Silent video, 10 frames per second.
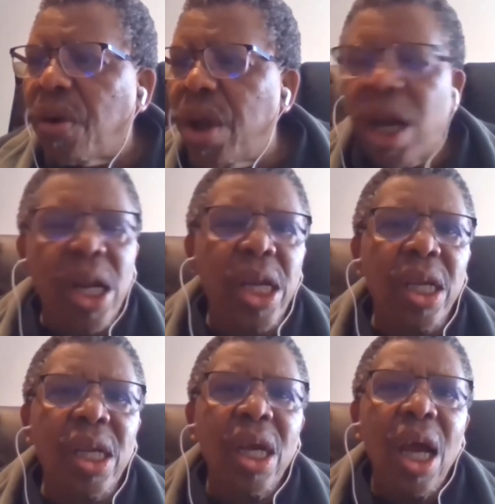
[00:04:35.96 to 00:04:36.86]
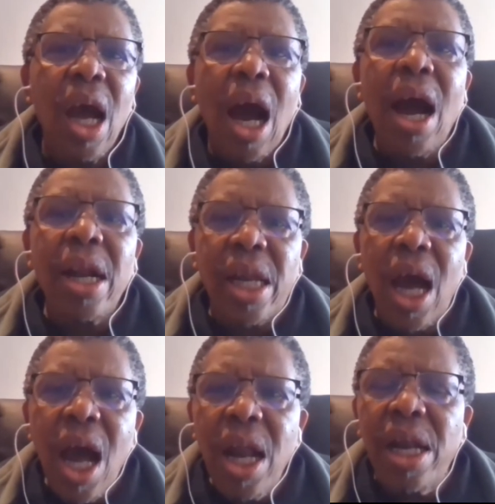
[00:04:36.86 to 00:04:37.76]
royalties are
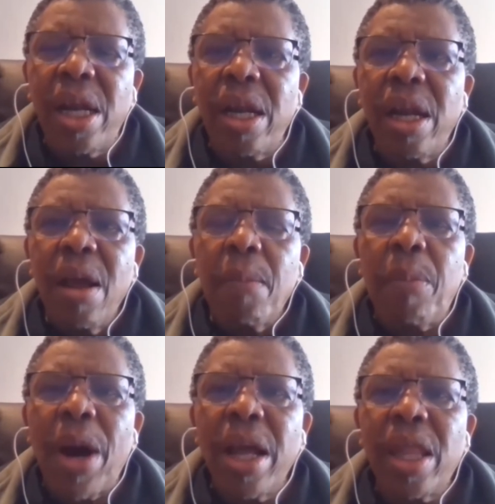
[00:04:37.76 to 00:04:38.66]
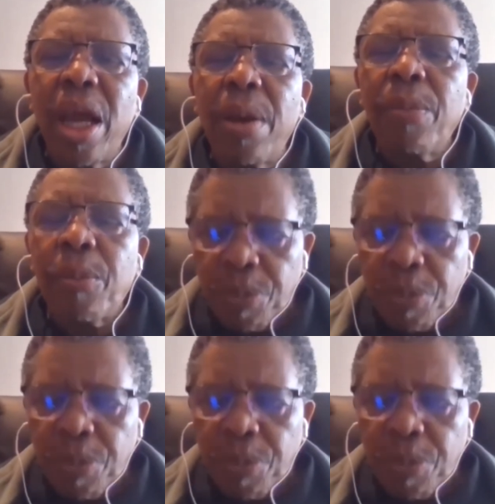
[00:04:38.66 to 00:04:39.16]
done by the